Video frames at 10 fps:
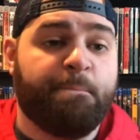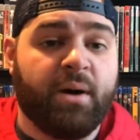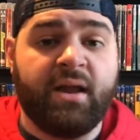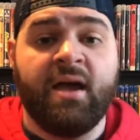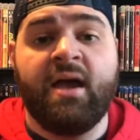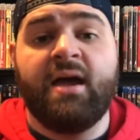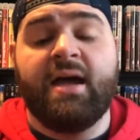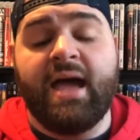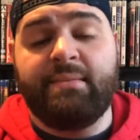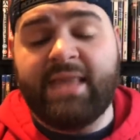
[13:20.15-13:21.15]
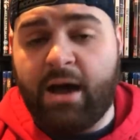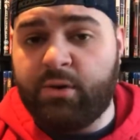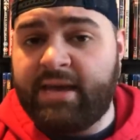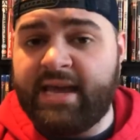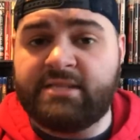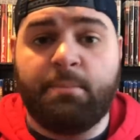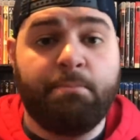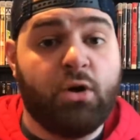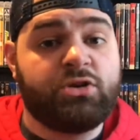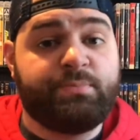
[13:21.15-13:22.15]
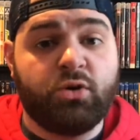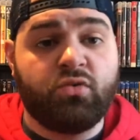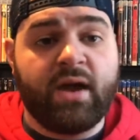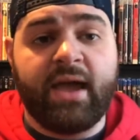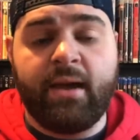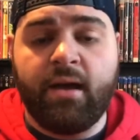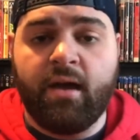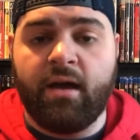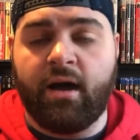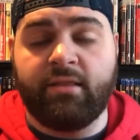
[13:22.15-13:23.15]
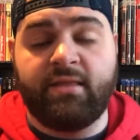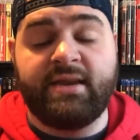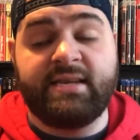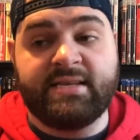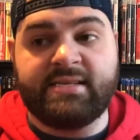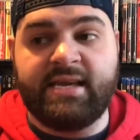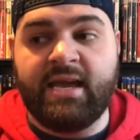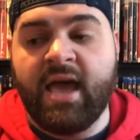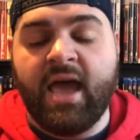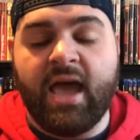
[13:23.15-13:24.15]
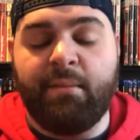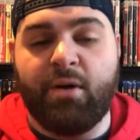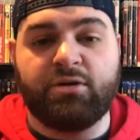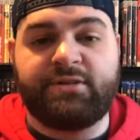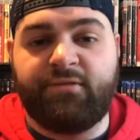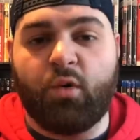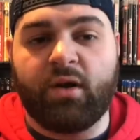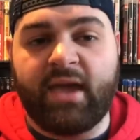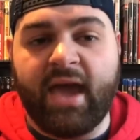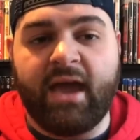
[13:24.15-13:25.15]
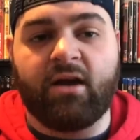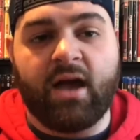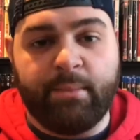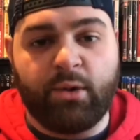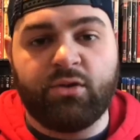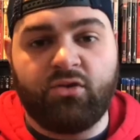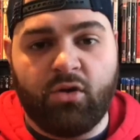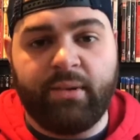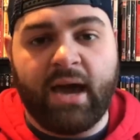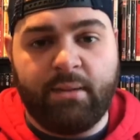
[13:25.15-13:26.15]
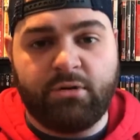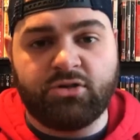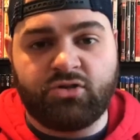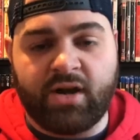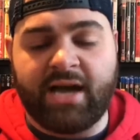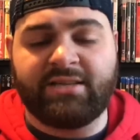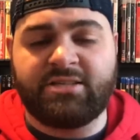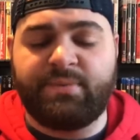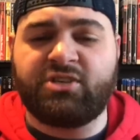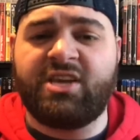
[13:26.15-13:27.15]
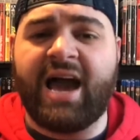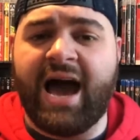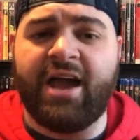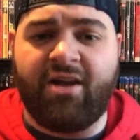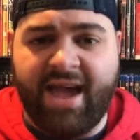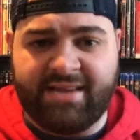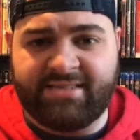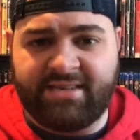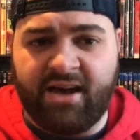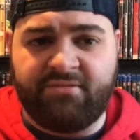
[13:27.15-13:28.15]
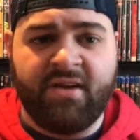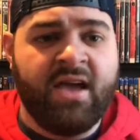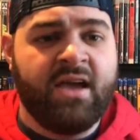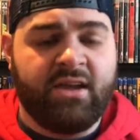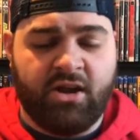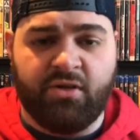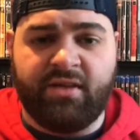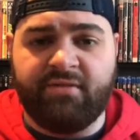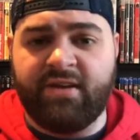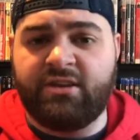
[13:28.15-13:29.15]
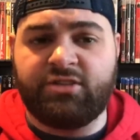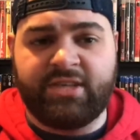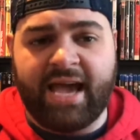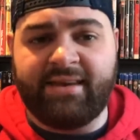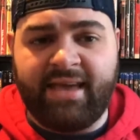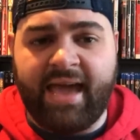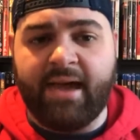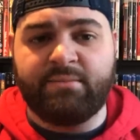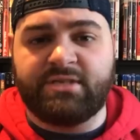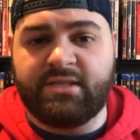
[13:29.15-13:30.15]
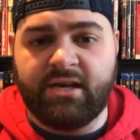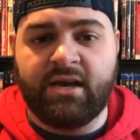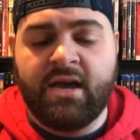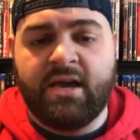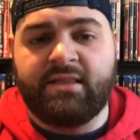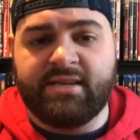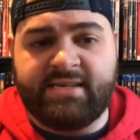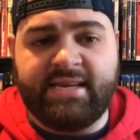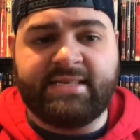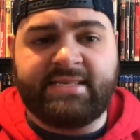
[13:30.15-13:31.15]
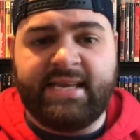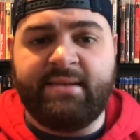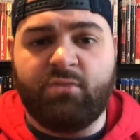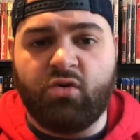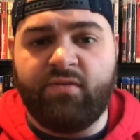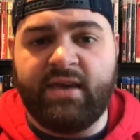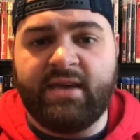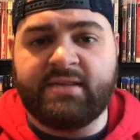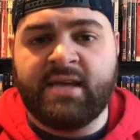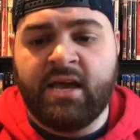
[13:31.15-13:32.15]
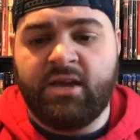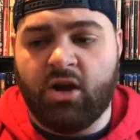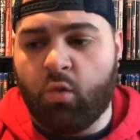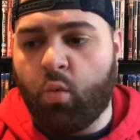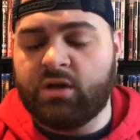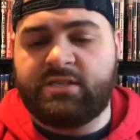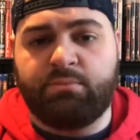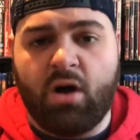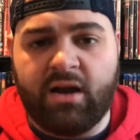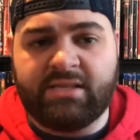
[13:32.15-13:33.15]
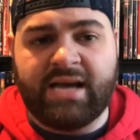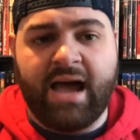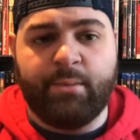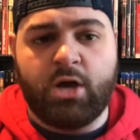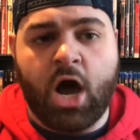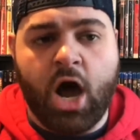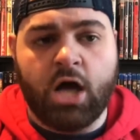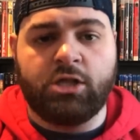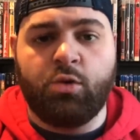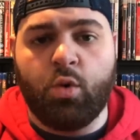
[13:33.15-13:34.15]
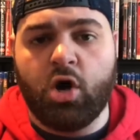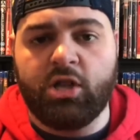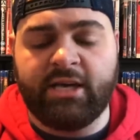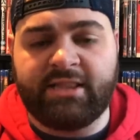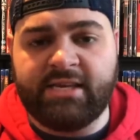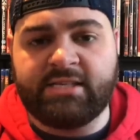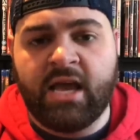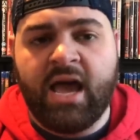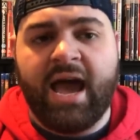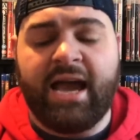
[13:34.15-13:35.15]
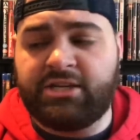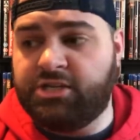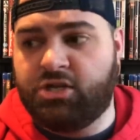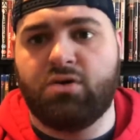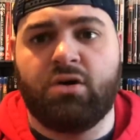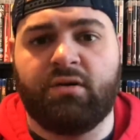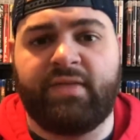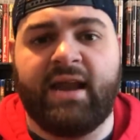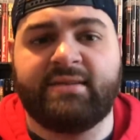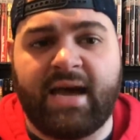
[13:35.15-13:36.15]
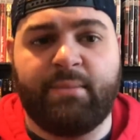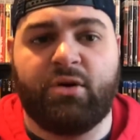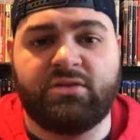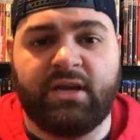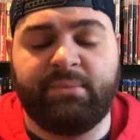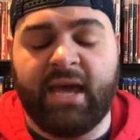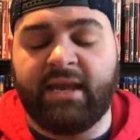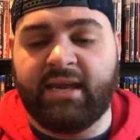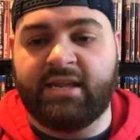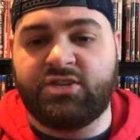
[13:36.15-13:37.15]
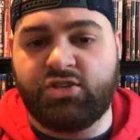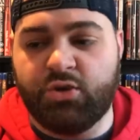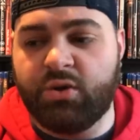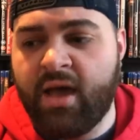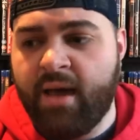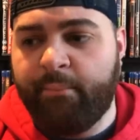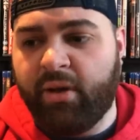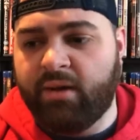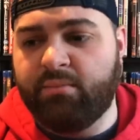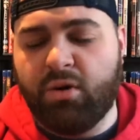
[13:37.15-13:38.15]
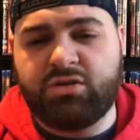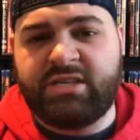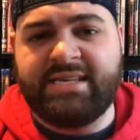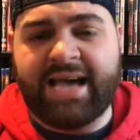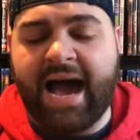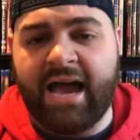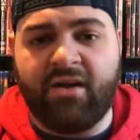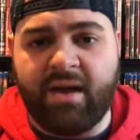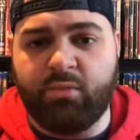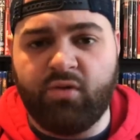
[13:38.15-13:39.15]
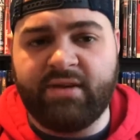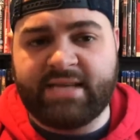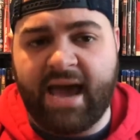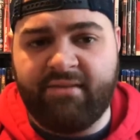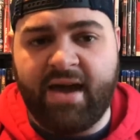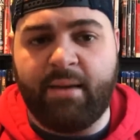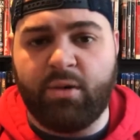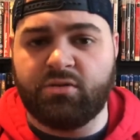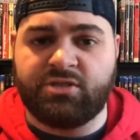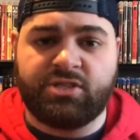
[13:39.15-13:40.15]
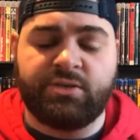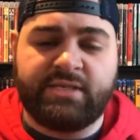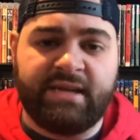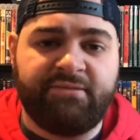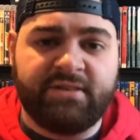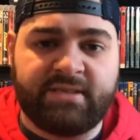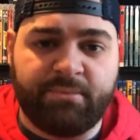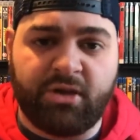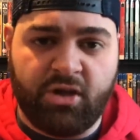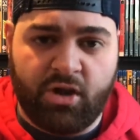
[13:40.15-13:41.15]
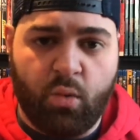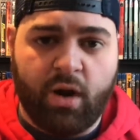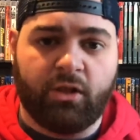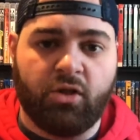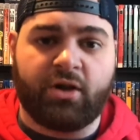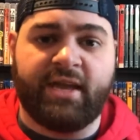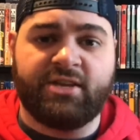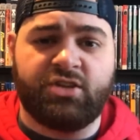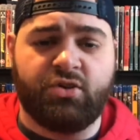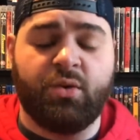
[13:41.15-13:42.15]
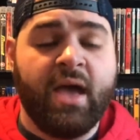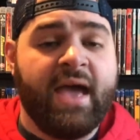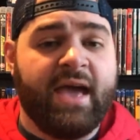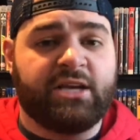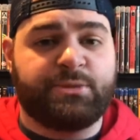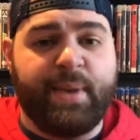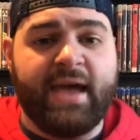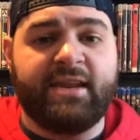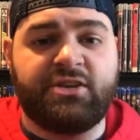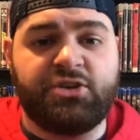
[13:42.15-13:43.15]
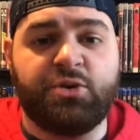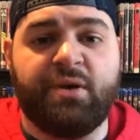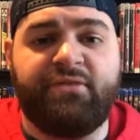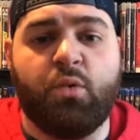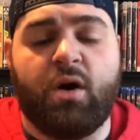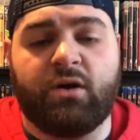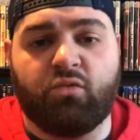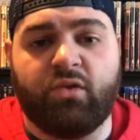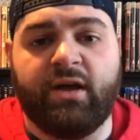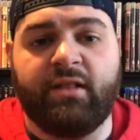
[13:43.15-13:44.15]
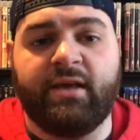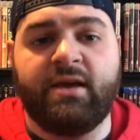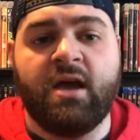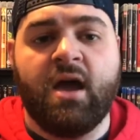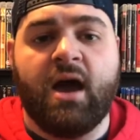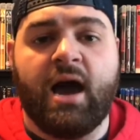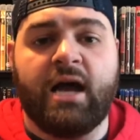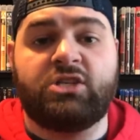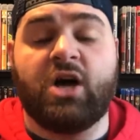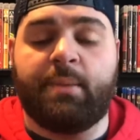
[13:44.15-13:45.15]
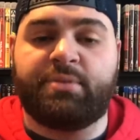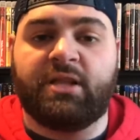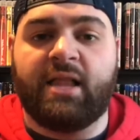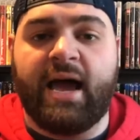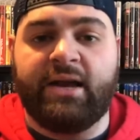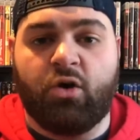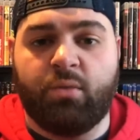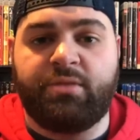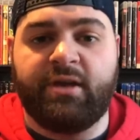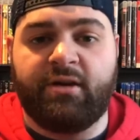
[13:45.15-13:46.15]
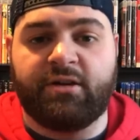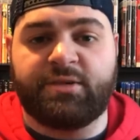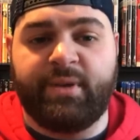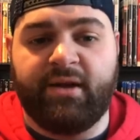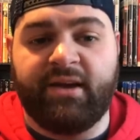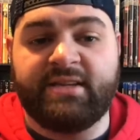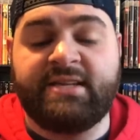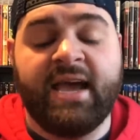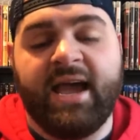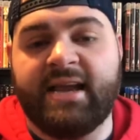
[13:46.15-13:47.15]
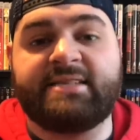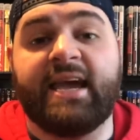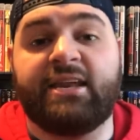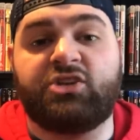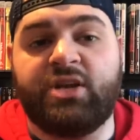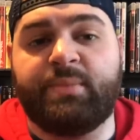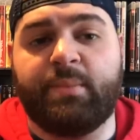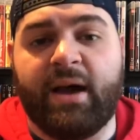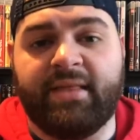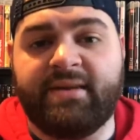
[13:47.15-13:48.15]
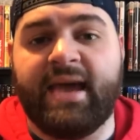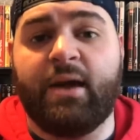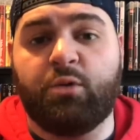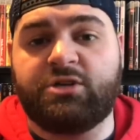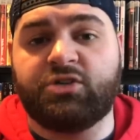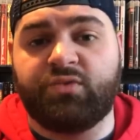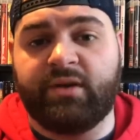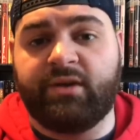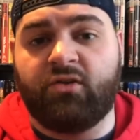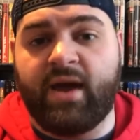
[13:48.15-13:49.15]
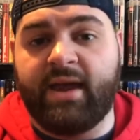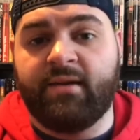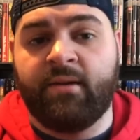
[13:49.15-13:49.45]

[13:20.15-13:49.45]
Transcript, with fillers: But nowadays, most Blu-ray, other than Disney, and most four K are coming with Dolby Atmos tracks, especially higher end stuff. You know, the Avengers Endgames, the, the D C movies, you know, Once Upon a Time in Hollywood, like these. I actually don't know if that has Atmos. I'm getting it in soon. But most of these higher end movies have Atmos, and so it's definitely something you're gonna wanna look into expanding to if you want a really uh, top of the line home theater experience. And it's getting cheaper by the day, which is really great.